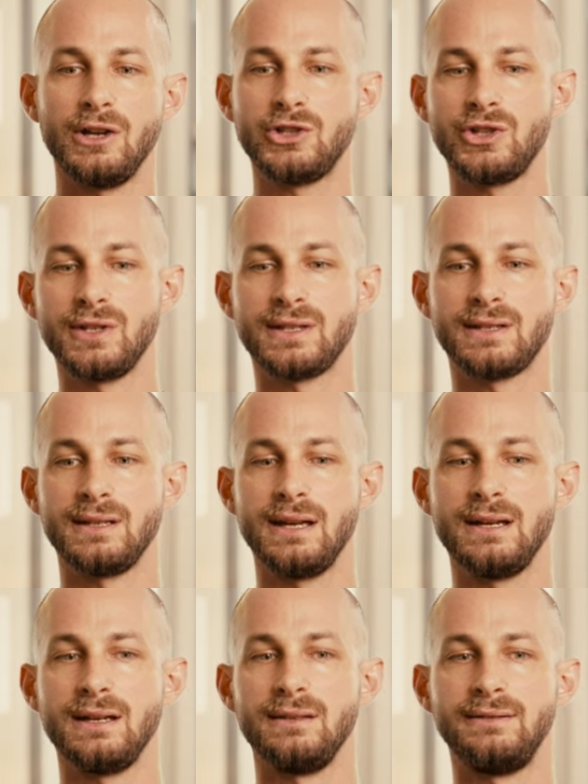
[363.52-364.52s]
not just
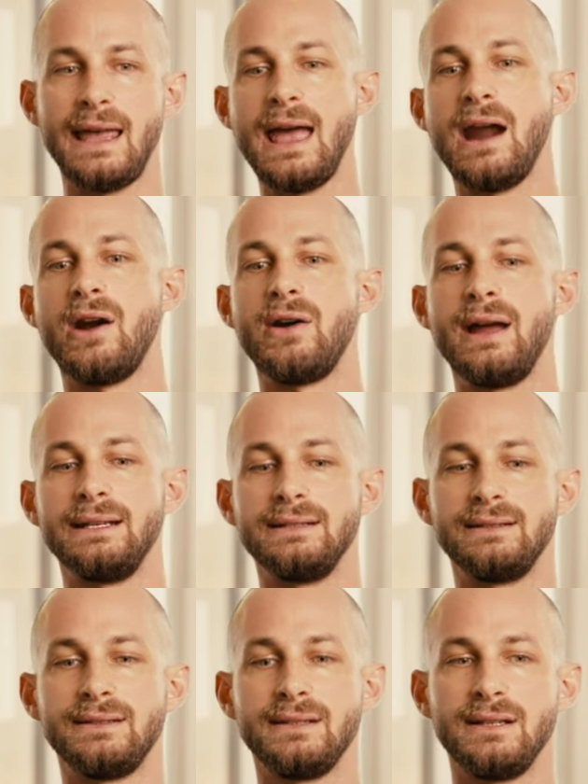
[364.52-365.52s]
there
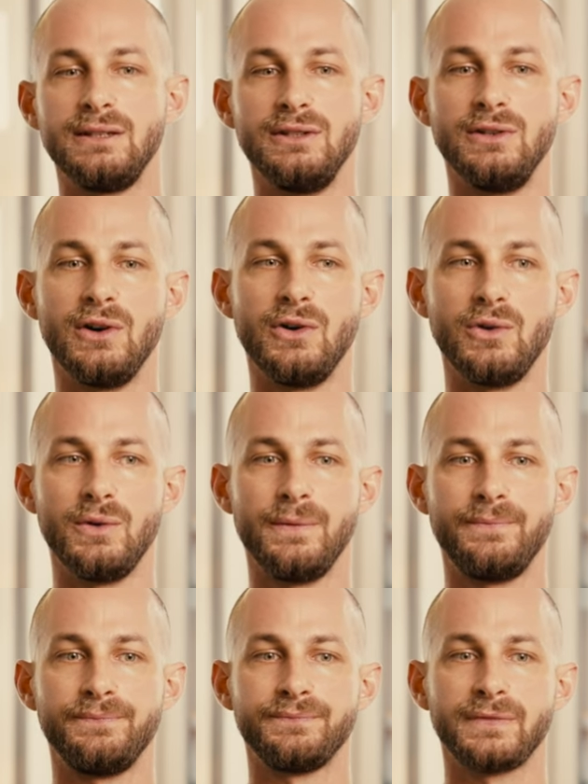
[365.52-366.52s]
and, you know,
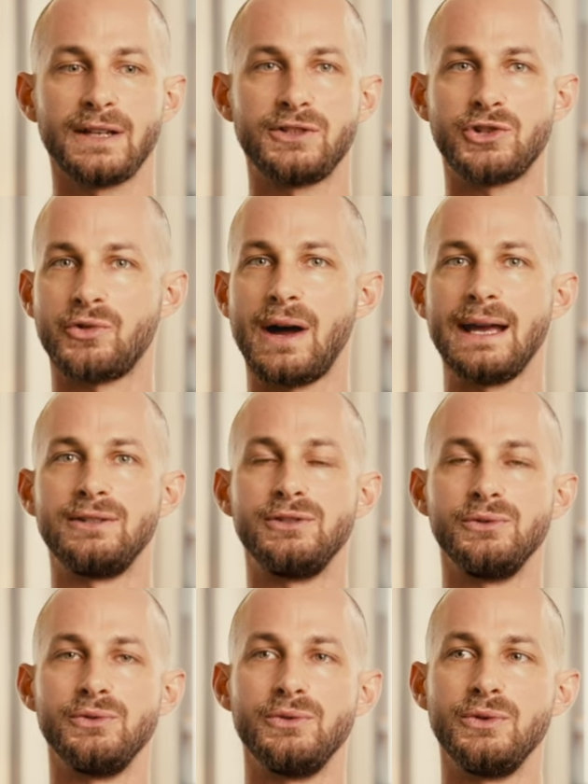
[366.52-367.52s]
trying
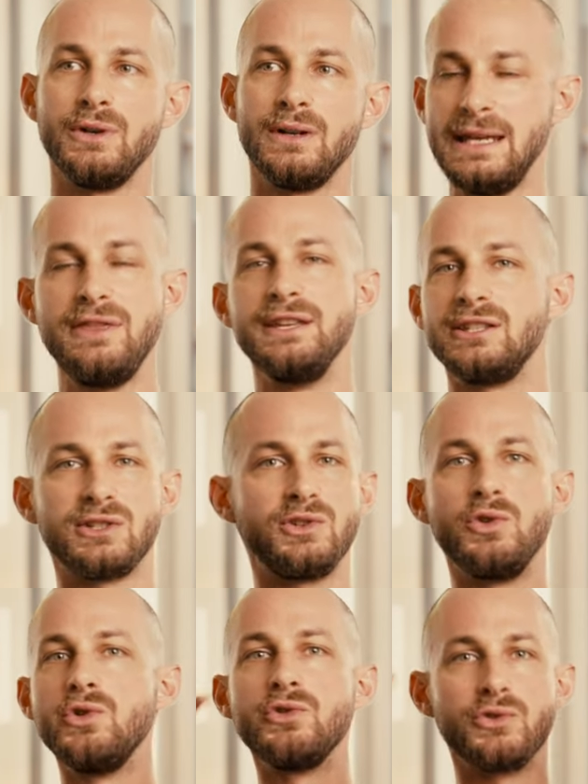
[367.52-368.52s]
to be this
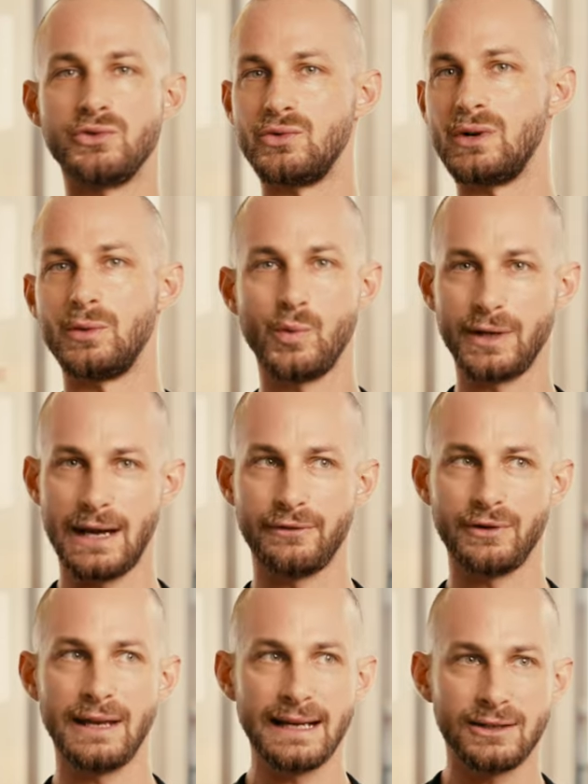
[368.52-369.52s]
guru or
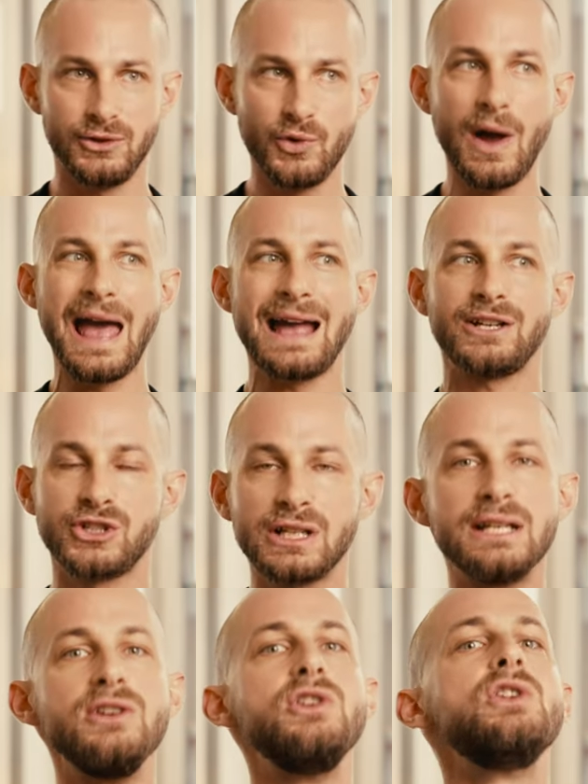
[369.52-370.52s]
whatever. Like, you
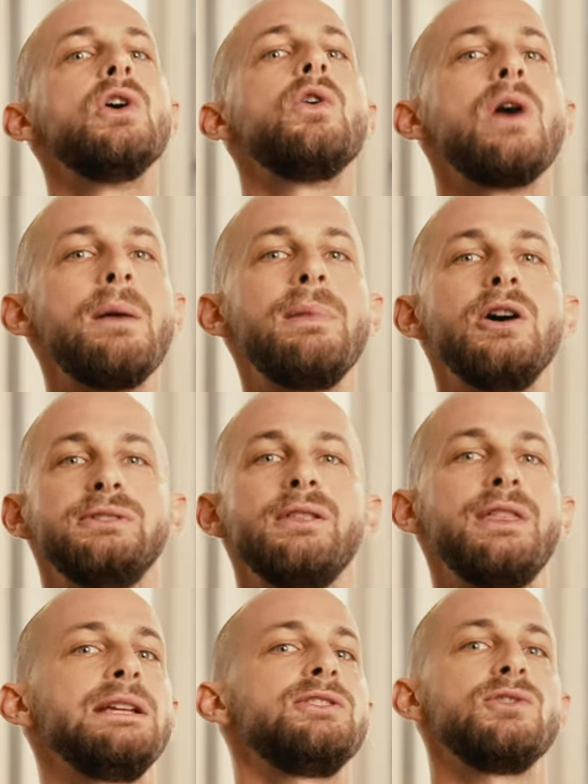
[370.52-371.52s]
actually know about the
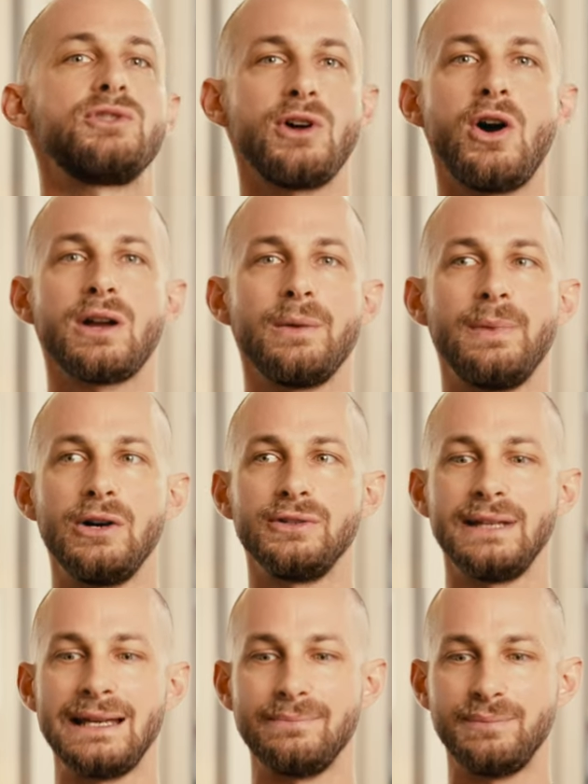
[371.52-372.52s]
things you talk
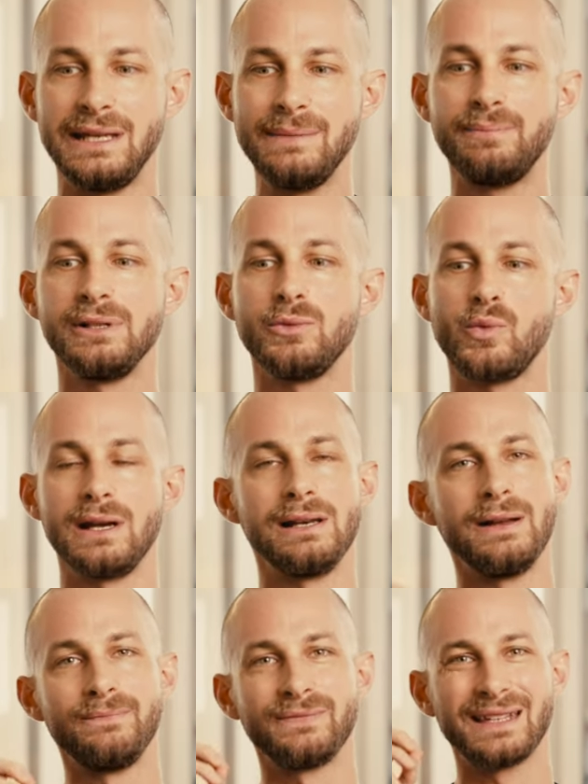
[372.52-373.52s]
about, and people will